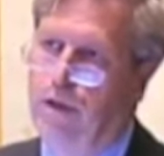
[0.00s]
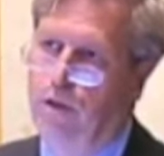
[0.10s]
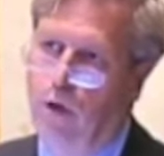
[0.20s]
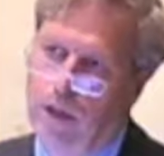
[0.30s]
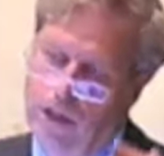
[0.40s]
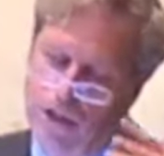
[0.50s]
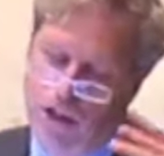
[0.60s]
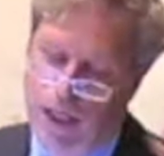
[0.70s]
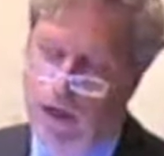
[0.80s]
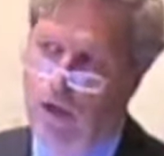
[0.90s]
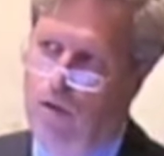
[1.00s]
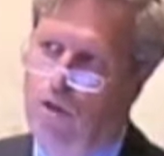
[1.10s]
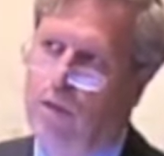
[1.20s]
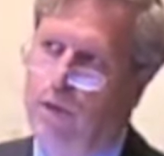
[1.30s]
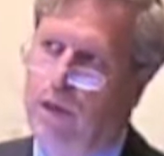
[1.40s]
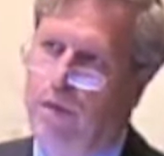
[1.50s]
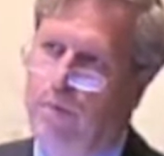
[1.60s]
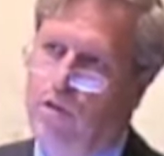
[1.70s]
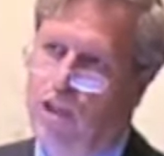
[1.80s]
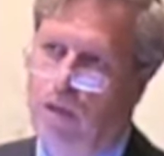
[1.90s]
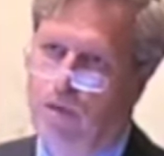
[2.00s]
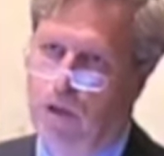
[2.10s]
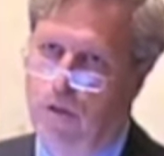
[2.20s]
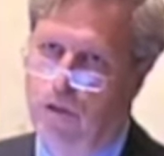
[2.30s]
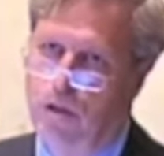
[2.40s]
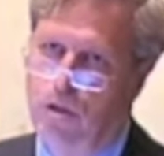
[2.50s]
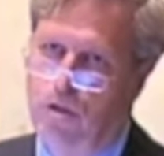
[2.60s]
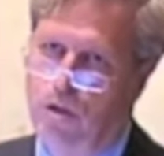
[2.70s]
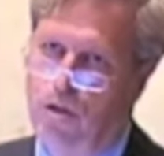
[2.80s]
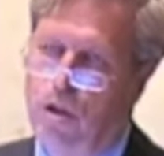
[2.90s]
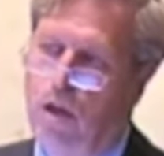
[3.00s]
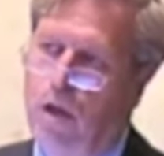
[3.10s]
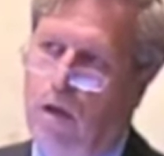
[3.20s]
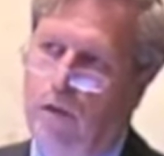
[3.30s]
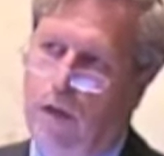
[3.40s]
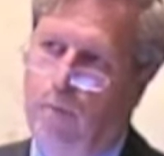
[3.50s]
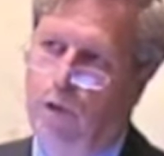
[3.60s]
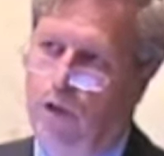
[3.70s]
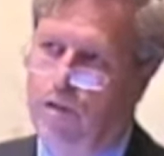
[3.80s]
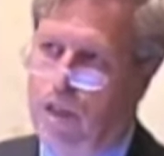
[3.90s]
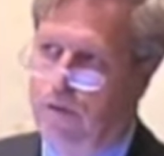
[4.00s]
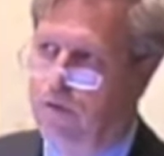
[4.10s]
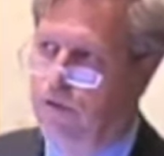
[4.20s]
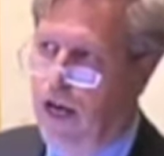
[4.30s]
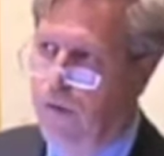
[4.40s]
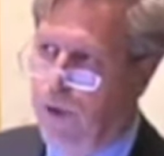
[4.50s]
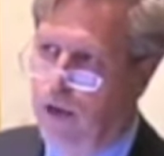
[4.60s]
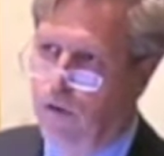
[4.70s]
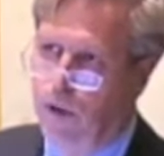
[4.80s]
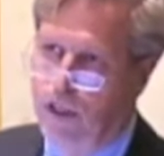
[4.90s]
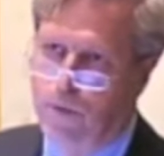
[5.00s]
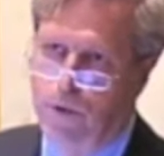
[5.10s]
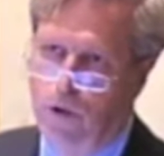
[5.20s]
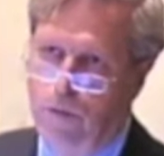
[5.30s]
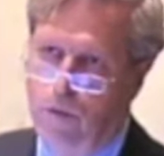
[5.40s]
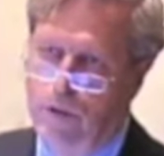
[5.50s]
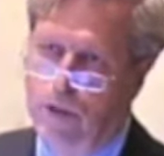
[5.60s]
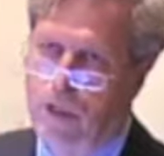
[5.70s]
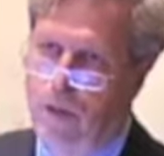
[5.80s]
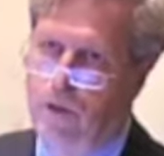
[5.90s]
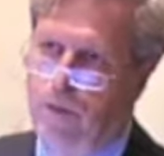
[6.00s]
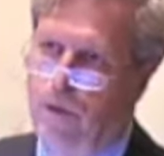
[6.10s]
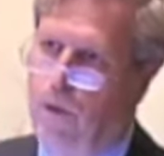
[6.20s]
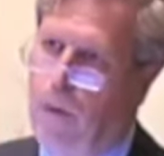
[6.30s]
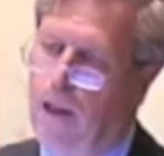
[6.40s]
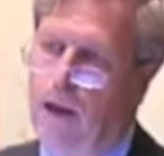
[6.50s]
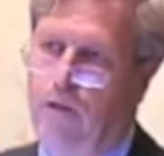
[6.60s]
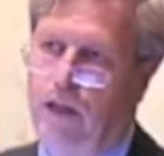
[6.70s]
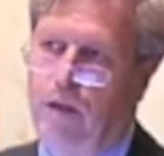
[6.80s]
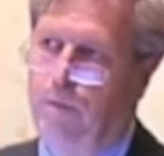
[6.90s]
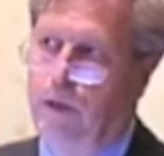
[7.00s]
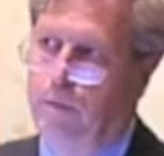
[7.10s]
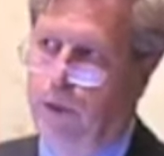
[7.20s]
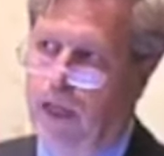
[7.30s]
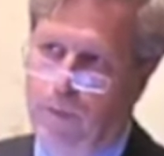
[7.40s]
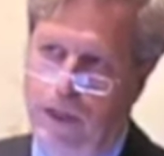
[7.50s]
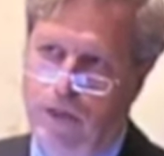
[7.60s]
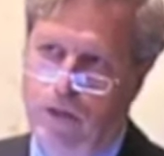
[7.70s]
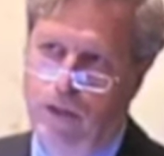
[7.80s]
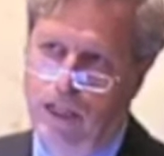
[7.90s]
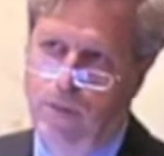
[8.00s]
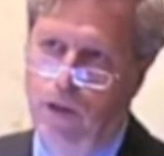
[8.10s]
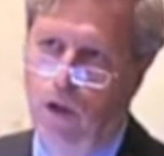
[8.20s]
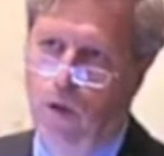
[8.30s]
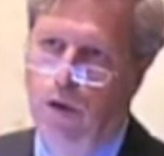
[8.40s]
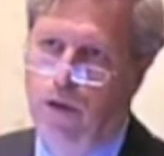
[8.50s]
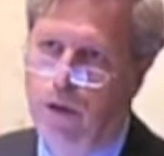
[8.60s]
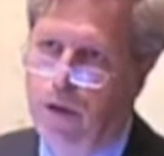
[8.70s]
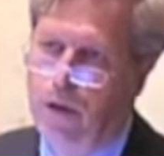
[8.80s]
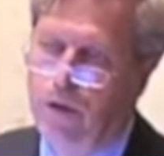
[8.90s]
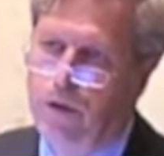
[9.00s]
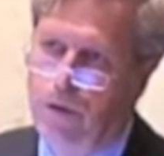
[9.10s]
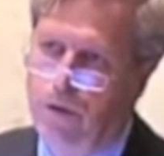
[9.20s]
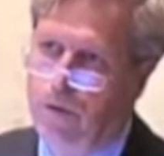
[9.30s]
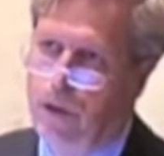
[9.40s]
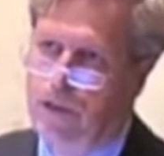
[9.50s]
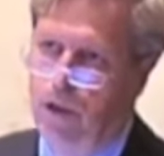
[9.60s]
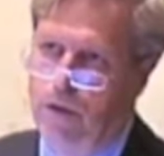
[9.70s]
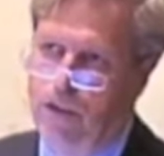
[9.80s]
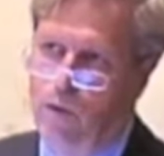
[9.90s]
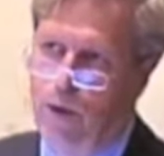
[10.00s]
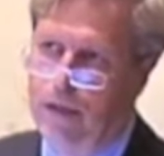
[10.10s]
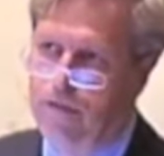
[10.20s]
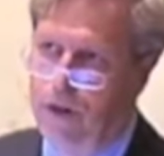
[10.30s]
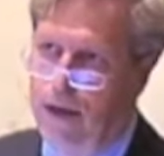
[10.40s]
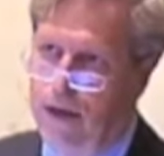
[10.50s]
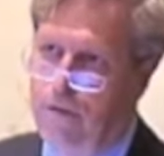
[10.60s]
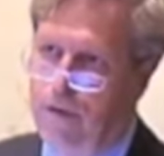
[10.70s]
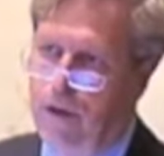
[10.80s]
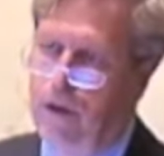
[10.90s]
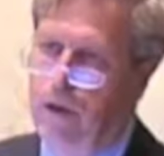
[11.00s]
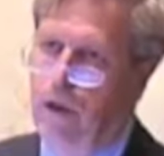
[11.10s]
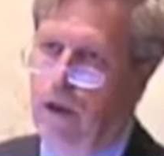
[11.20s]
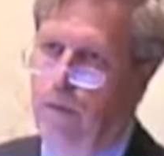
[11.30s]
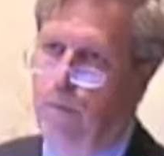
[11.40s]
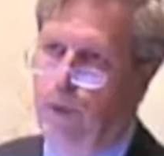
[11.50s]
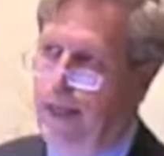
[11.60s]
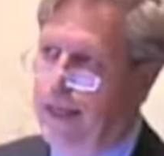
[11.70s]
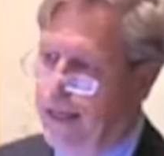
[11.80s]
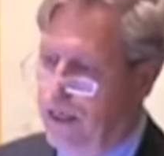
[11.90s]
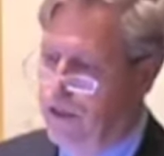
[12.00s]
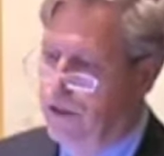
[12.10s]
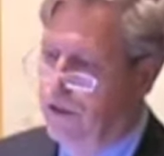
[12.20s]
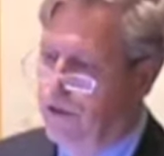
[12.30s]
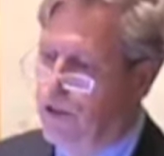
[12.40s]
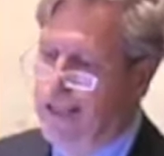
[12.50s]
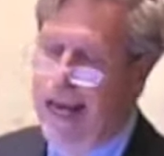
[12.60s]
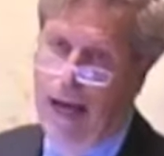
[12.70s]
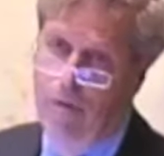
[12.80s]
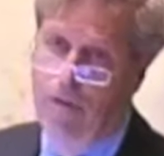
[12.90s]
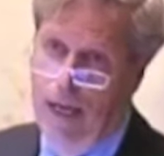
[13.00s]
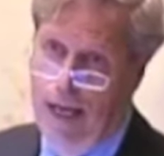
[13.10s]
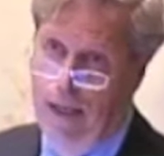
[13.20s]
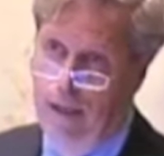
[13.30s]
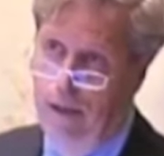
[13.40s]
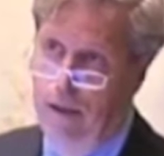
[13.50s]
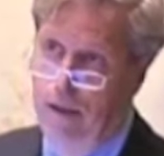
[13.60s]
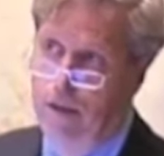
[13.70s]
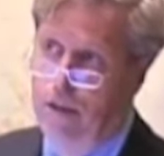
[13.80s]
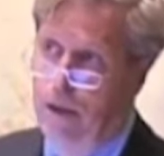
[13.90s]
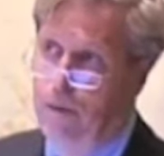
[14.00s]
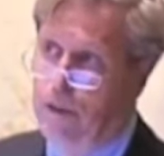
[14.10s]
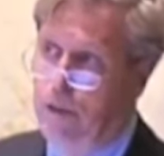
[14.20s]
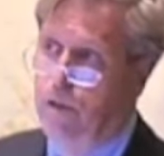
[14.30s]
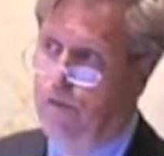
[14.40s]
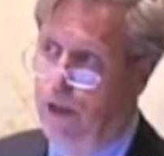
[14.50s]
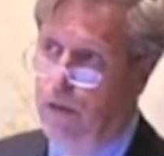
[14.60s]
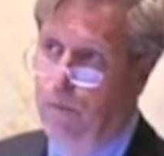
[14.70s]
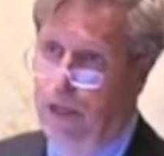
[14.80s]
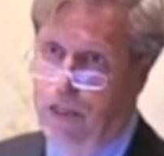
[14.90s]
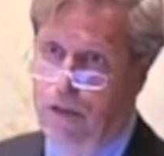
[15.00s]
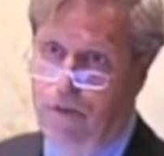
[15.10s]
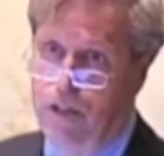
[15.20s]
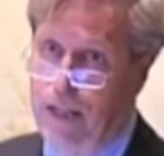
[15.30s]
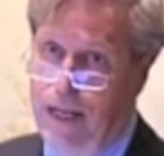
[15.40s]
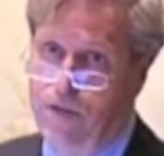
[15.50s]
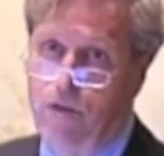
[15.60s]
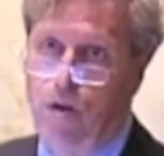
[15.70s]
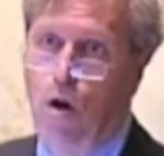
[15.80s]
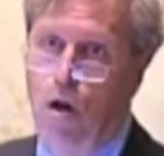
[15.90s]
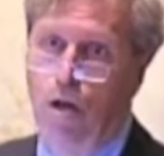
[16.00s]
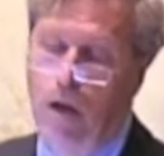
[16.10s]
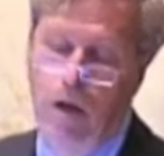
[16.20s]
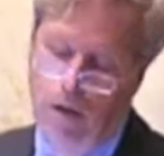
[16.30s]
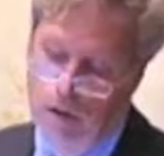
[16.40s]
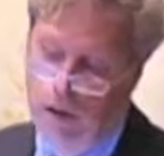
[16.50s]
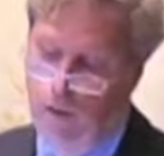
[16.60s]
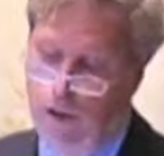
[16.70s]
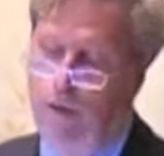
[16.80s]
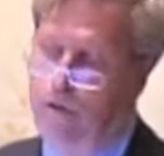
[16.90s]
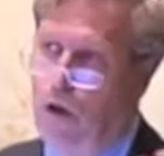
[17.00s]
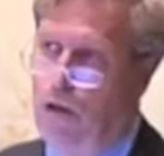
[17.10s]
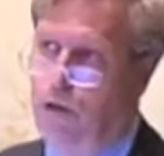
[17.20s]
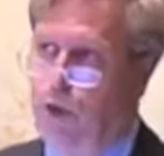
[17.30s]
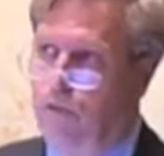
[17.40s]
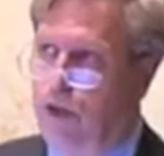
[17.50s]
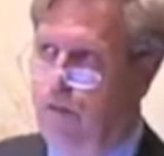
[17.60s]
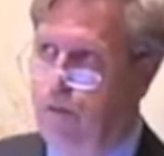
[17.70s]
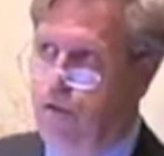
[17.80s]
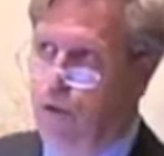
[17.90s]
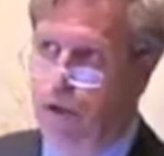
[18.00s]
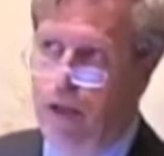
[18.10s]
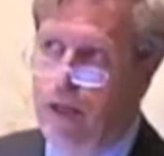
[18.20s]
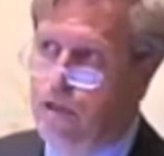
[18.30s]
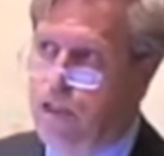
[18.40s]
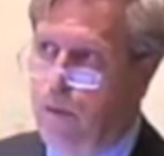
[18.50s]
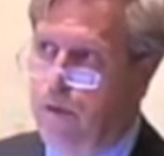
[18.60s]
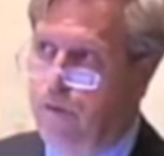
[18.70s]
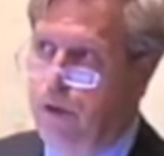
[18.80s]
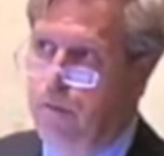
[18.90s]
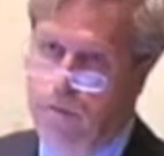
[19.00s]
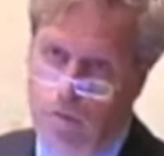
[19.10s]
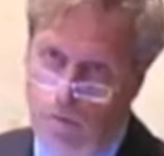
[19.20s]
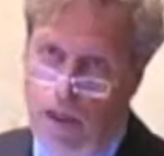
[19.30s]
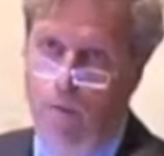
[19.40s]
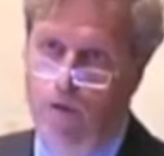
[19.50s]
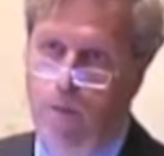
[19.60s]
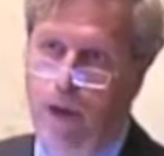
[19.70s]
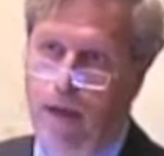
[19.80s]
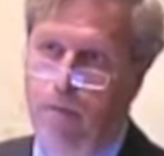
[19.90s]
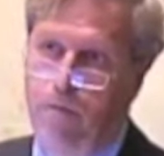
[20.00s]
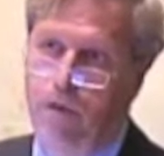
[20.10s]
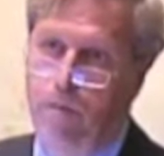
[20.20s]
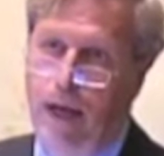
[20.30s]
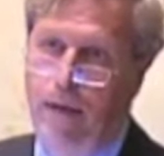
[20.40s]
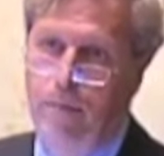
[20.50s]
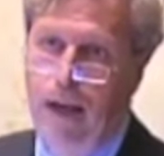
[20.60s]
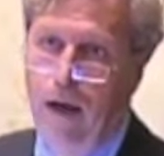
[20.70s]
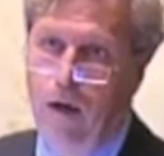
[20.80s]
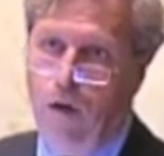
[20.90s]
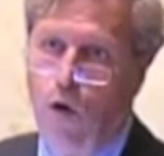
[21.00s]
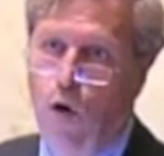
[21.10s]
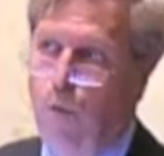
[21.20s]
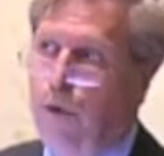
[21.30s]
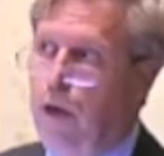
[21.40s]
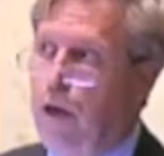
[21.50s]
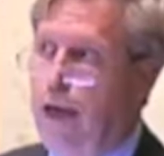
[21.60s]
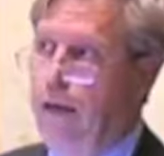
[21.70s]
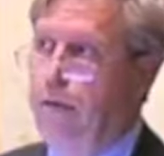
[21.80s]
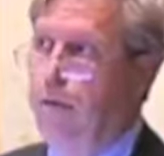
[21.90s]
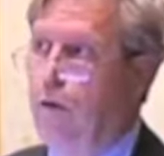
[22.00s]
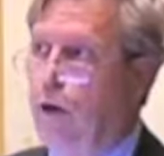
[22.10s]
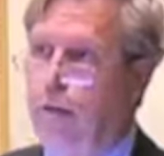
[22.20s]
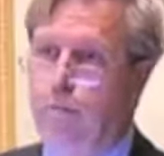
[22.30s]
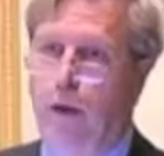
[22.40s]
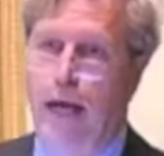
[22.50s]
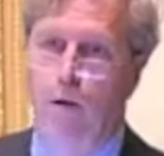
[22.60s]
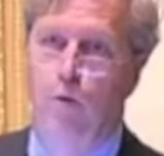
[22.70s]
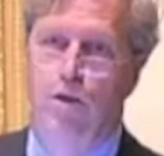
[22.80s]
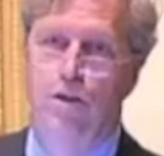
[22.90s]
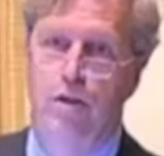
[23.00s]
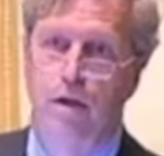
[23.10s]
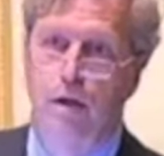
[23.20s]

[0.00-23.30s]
or at least the standard used to be in museums and other institutions, that below 75 microwatts per lumen was acceptable. I think in many places that's been lowered to as low as 25, but in any case, this is half that. So it was very impressive. This glass was acrylic was all 25 years old. Some was from my home, and it was